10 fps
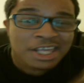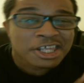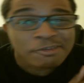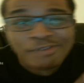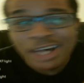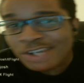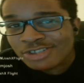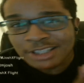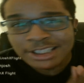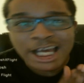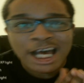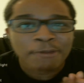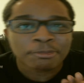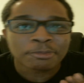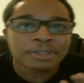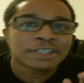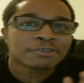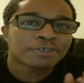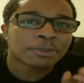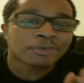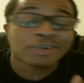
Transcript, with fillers: he finally dropped the album, man. You feel me?